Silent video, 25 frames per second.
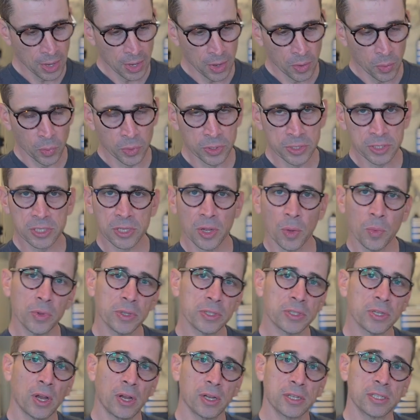when
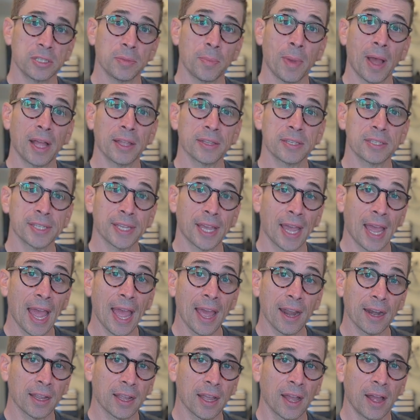someone talks about
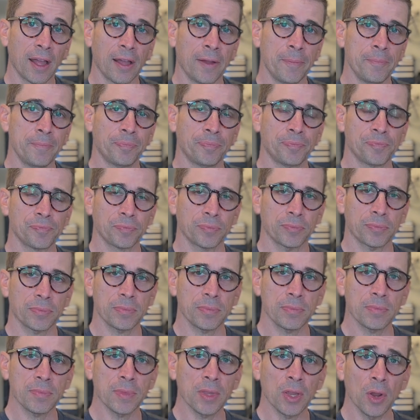sciatica,
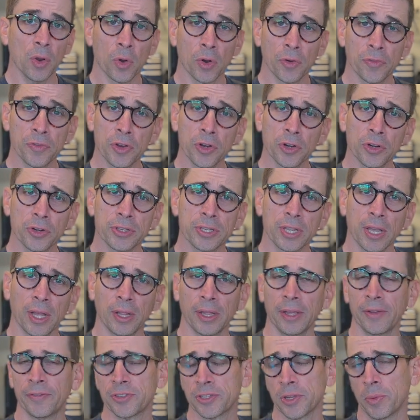or
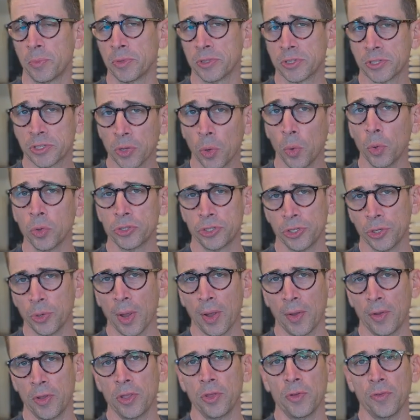if someone's told
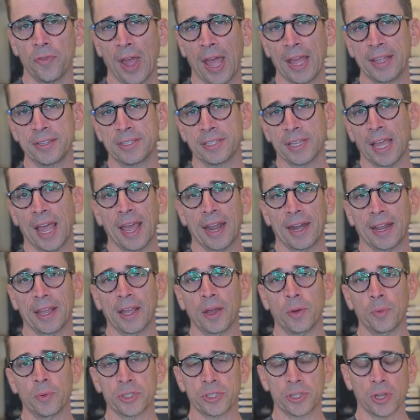you you've had
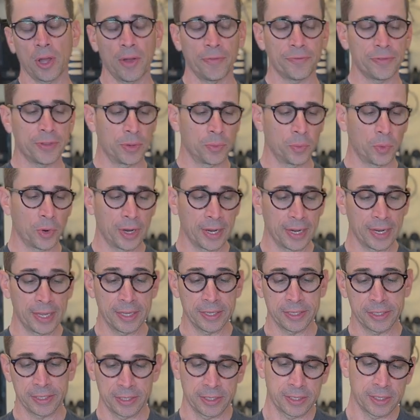sciatica, which often what it
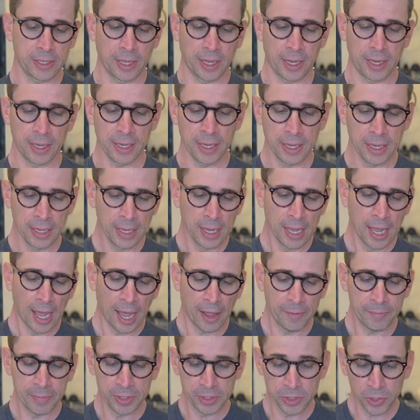is like,
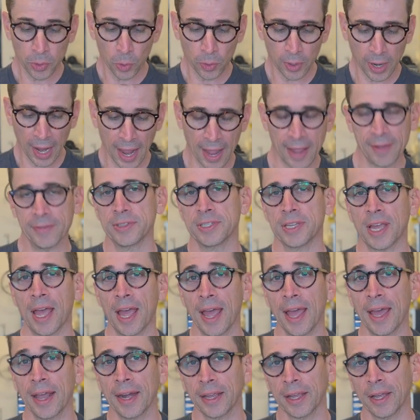I've been told I have
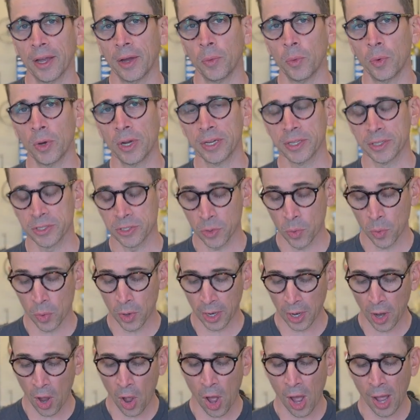sciatica, what is
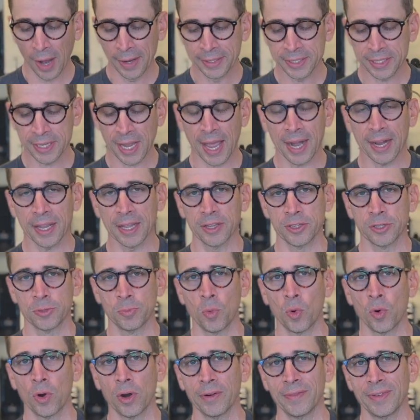going on? Sciatica is
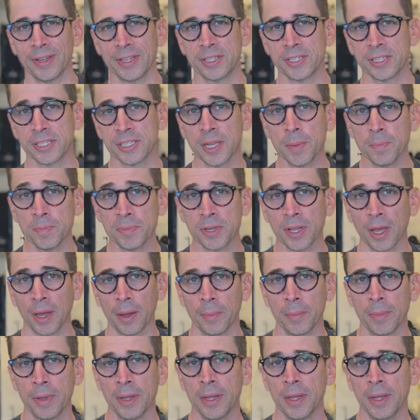more of a symptom